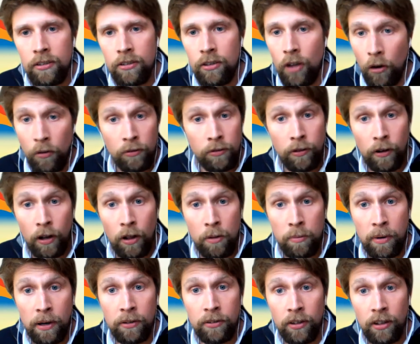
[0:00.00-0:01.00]
don't follow the
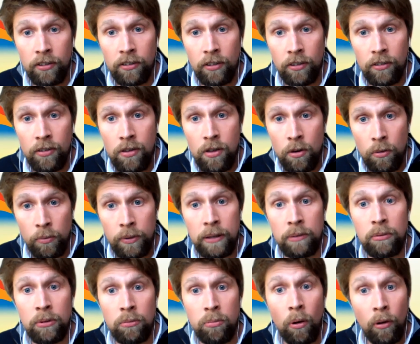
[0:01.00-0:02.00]
processes that we
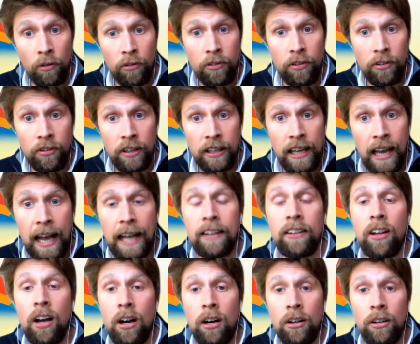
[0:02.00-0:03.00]
would want to see
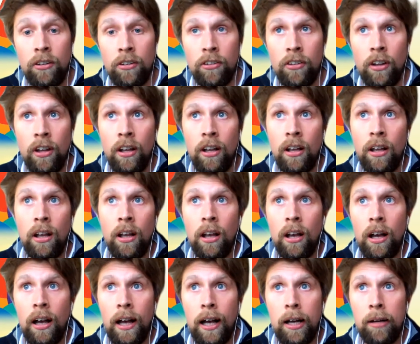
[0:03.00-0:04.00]
and aren't
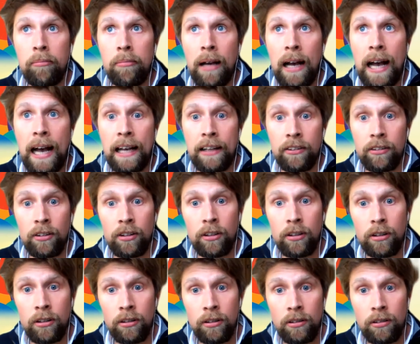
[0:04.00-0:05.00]
as
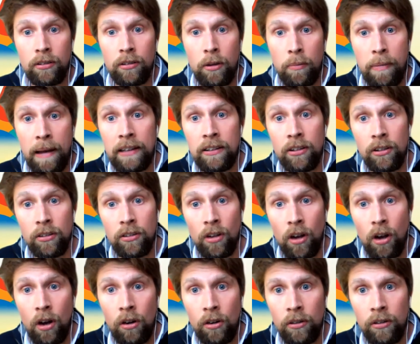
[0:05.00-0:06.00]
dependent
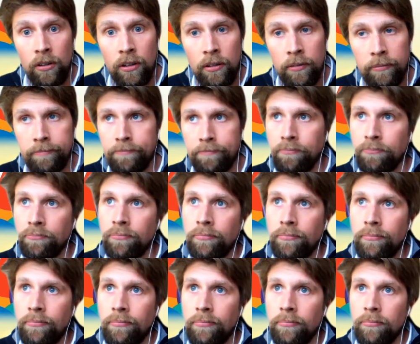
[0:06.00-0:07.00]
on
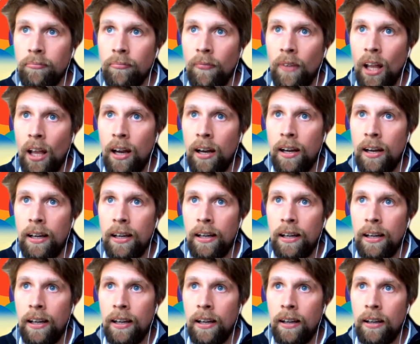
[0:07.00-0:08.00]

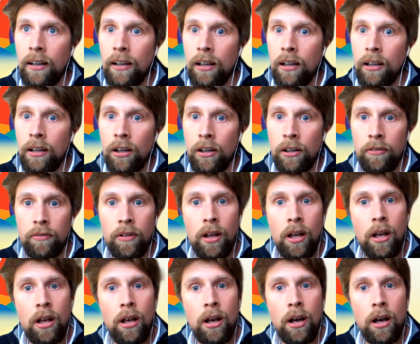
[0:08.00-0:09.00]
kind of
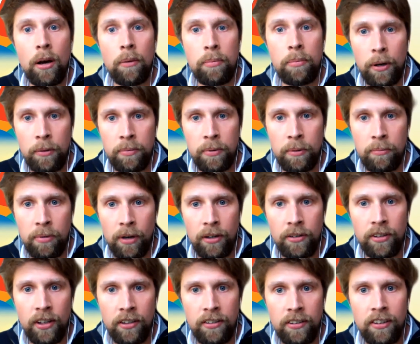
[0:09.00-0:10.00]
appropriate
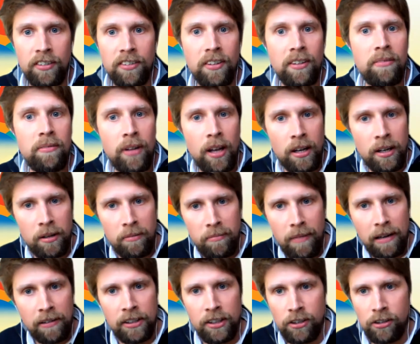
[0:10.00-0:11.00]
processes and a
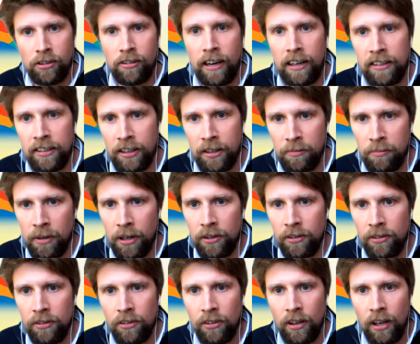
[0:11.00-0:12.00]
meritocratic
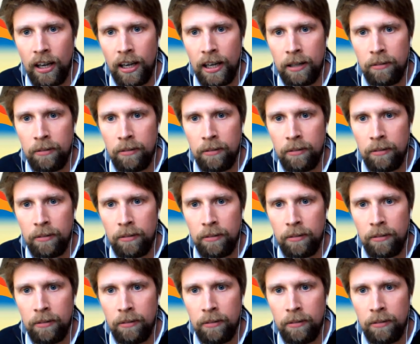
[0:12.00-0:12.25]
approach